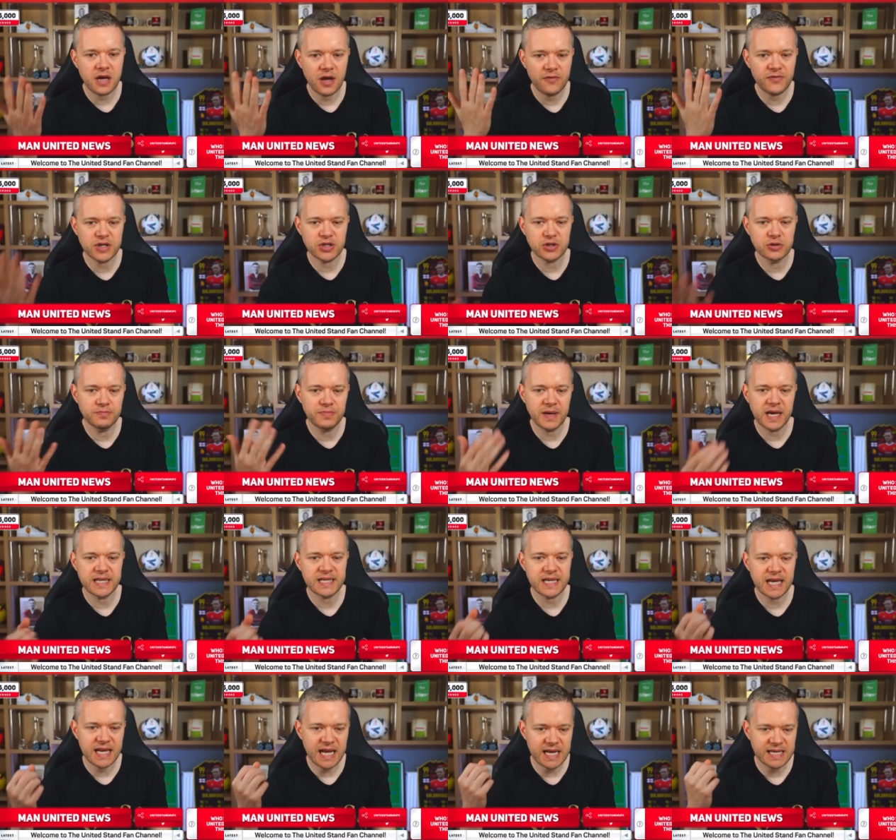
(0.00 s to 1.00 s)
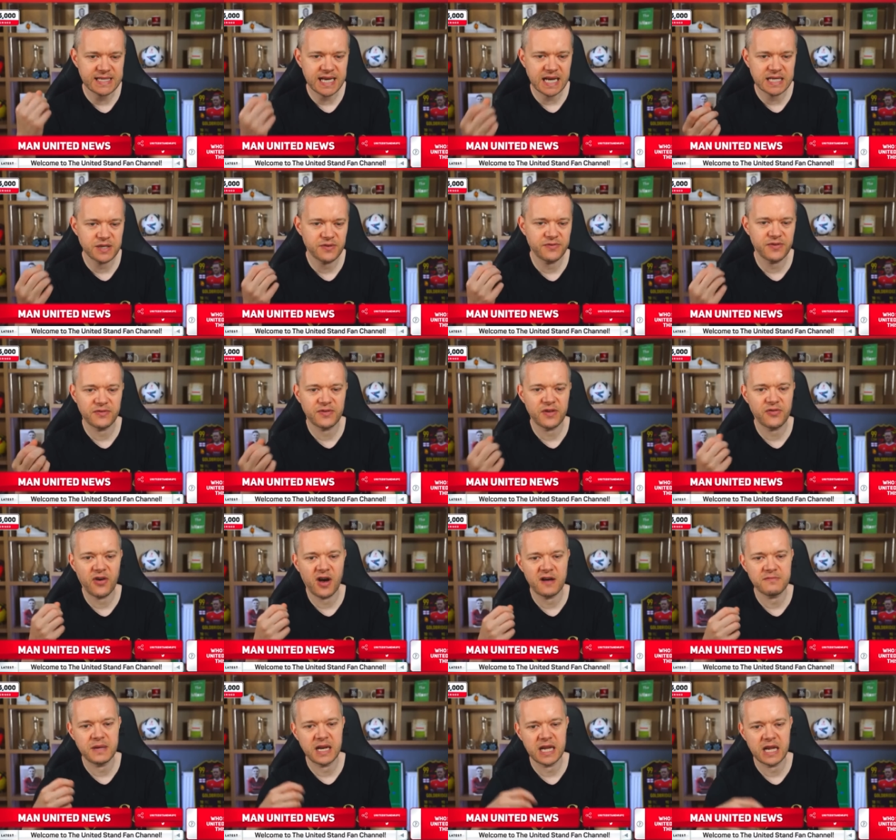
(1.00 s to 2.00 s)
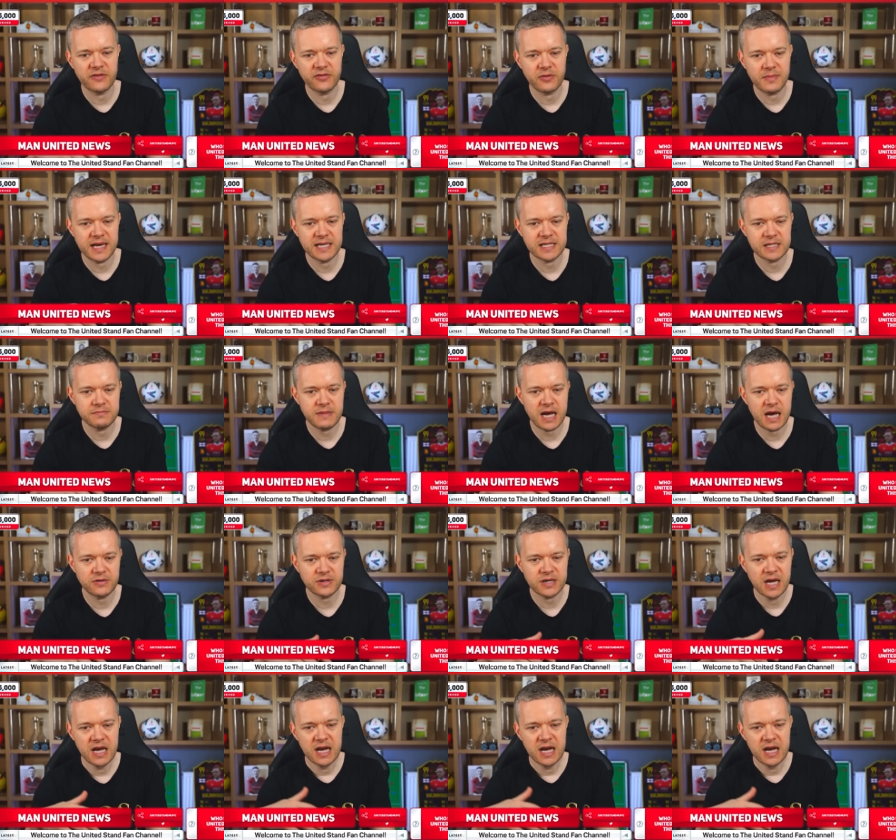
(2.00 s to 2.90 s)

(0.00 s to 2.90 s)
official bid in excess of £55 million for Mason Mount.